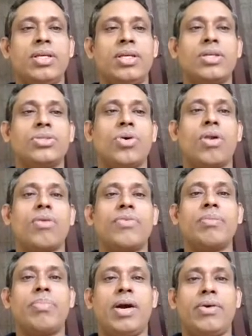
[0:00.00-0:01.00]

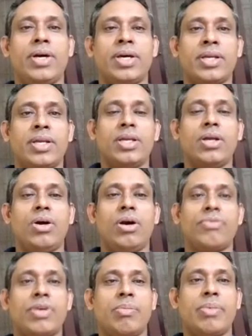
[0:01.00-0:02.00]
resolving power
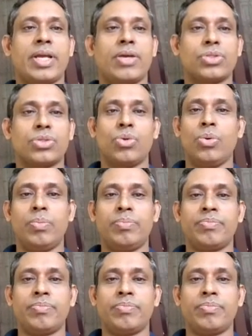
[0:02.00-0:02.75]
of a microscope.